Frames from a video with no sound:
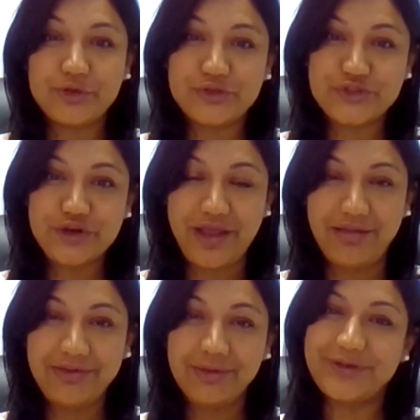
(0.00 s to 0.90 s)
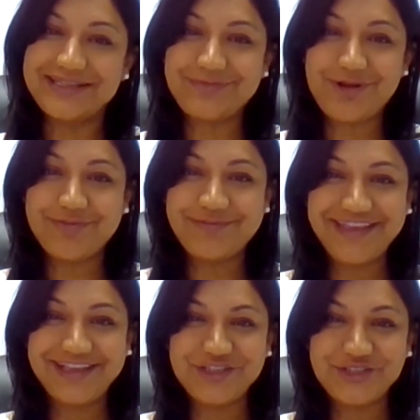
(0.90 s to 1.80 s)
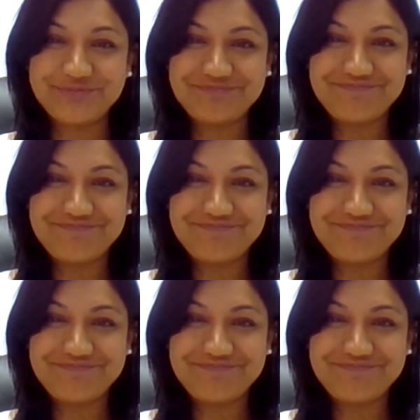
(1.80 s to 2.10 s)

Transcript: Pulsar Health in West Palm Beach.